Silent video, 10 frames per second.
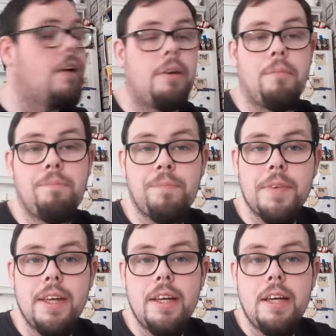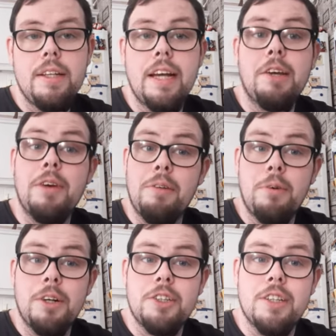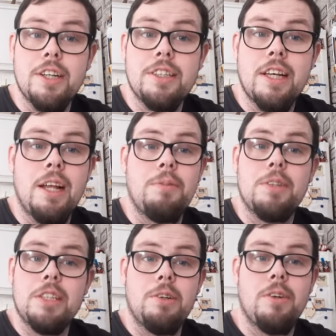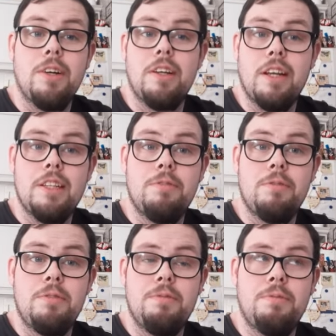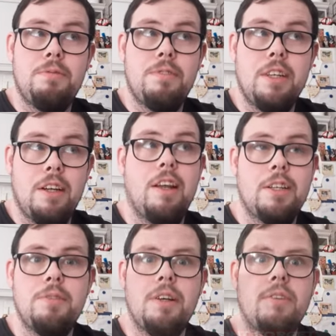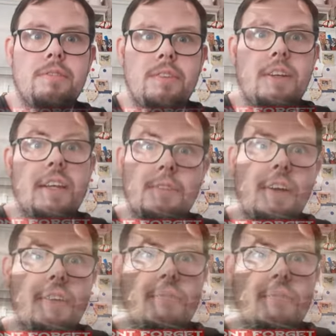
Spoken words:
Nana. Thank you again for watching, guys, and we'll see you in the next video, in the next